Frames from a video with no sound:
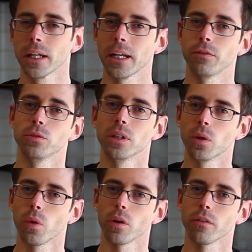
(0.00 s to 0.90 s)
If you did
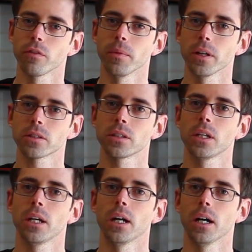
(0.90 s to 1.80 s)
order it from us,
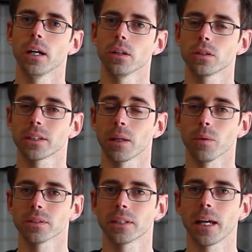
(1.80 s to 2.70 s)
it looks like that
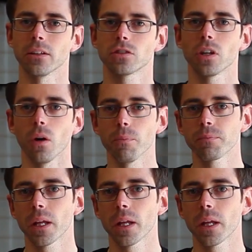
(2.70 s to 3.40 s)
wasn't the case. So,